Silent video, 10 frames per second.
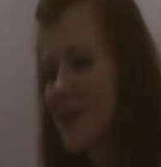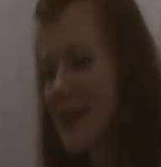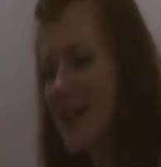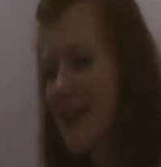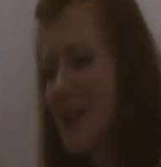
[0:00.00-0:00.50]

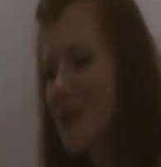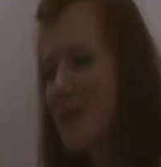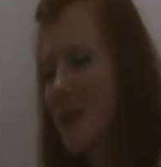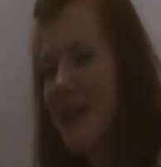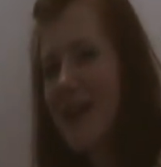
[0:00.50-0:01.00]
We
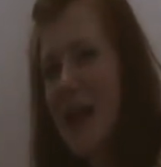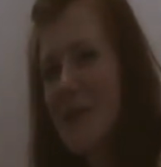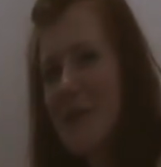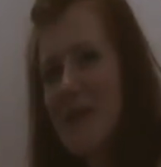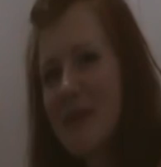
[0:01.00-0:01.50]
played a
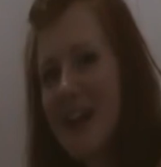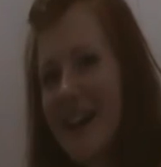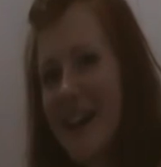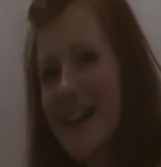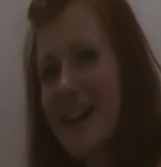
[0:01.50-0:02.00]
game of
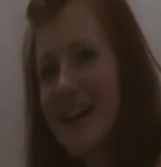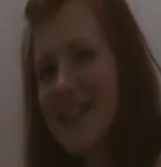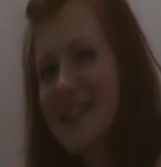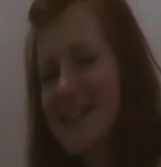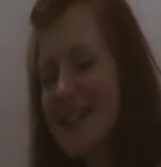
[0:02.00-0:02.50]
Moonlight
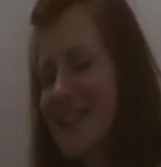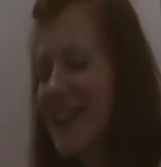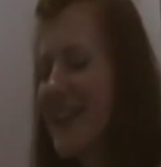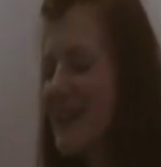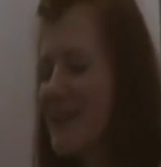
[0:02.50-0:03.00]
Cards.
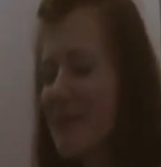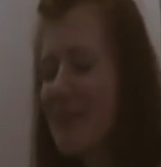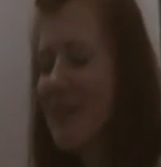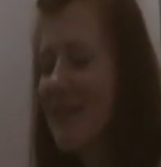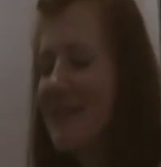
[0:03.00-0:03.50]
It's
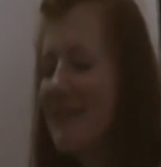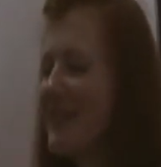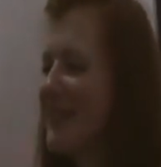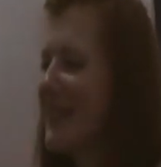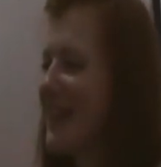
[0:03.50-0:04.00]

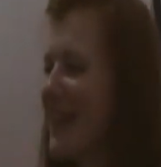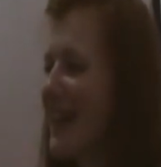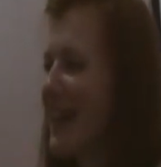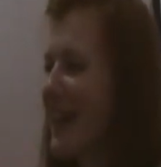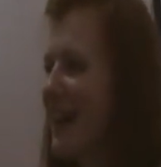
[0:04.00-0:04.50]
beautiful.
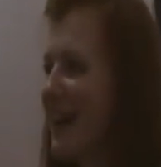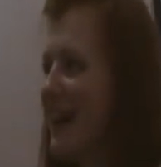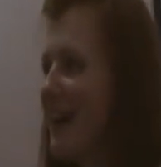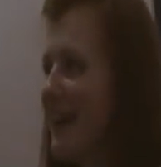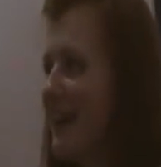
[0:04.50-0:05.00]

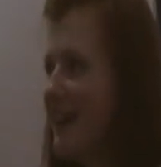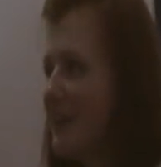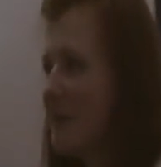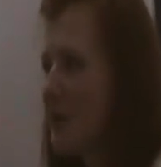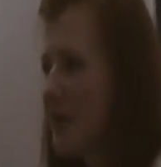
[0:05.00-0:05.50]
Uh,
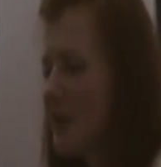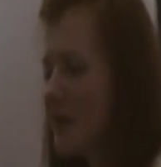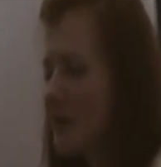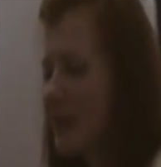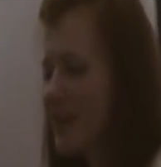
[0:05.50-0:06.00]
we got
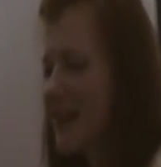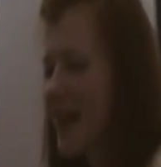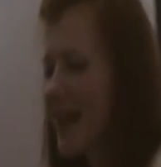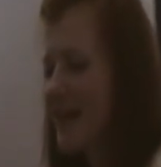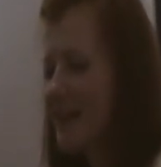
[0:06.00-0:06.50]
into our
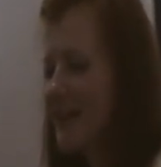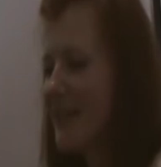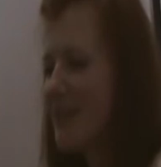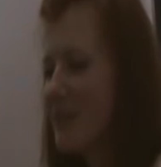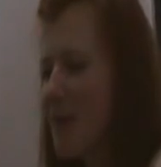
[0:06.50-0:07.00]
tent.
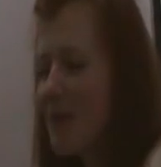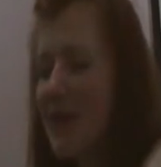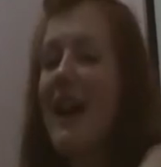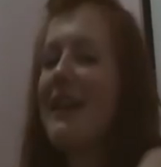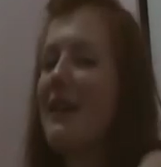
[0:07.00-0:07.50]
It was about
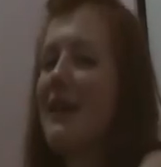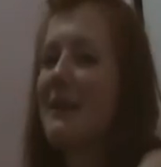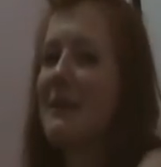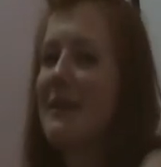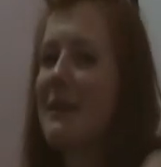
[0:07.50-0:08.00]
nine
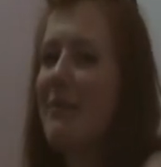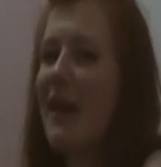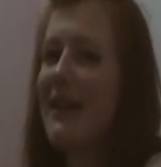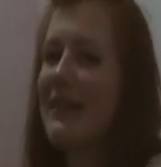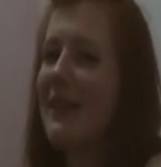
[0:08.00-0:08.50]
o'clock. We went to
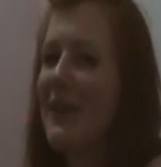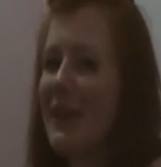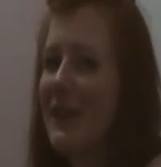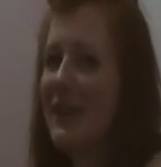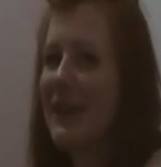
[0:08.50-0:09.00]
bed.
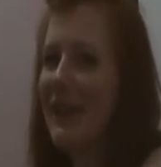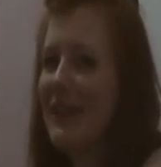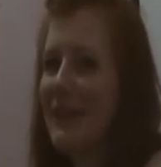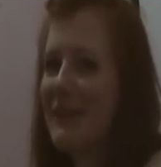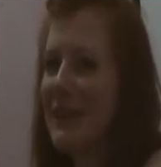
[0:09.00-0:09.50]
Got got an early
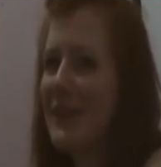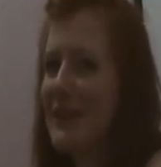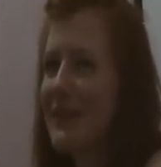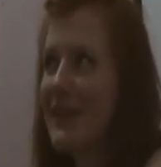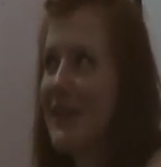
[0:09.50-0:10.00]
one. We're not
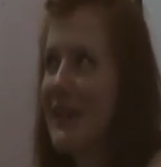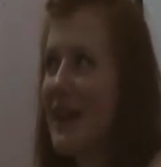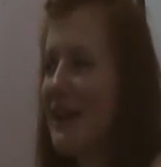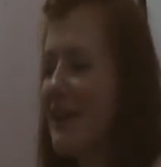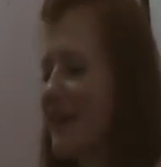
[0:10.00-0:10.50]
used to the
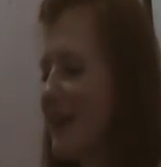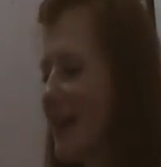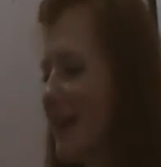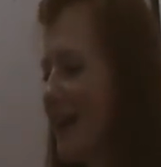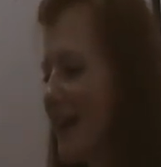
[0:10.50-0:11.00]
dark,
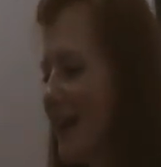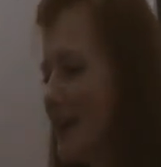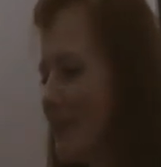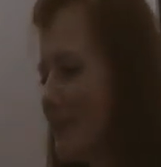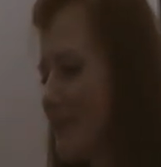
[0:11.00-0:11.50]

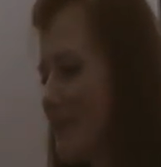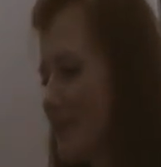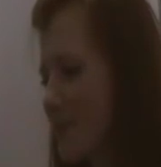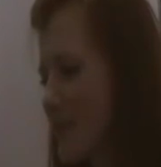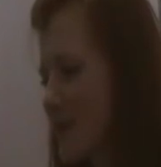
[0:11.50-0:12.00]
um,
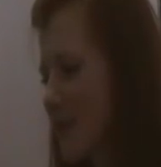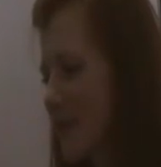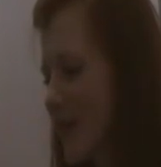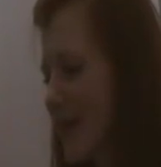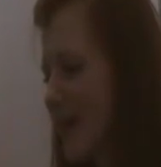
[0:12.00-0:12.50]
so
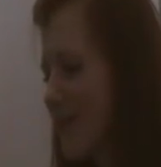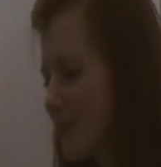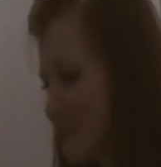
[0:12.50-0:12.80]
early.